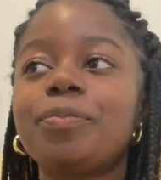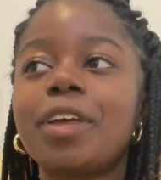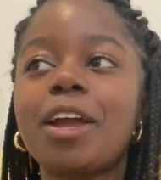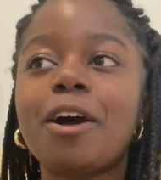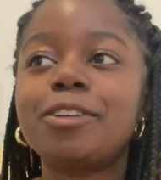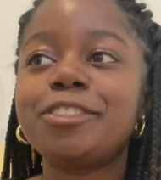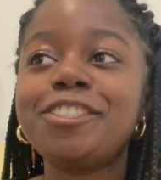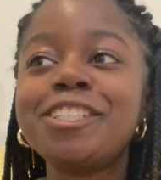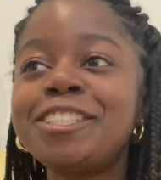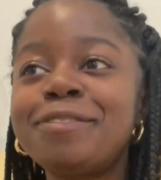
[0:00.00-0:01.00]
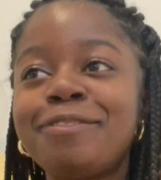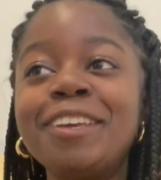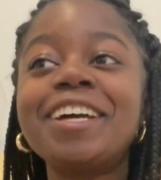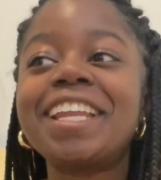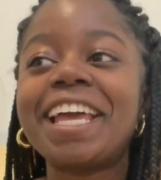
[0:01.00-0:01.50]
I also just
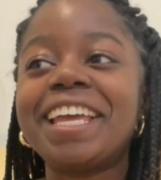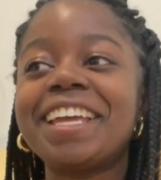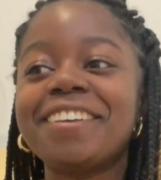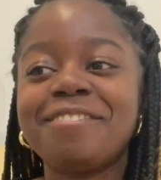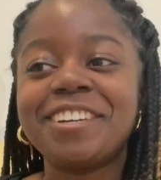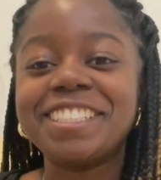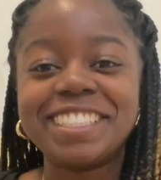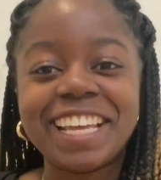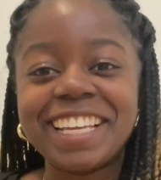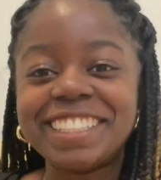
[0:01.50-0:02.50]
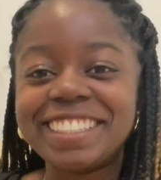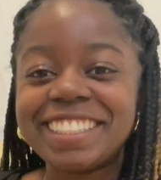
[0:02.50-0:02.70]
feel like a princess.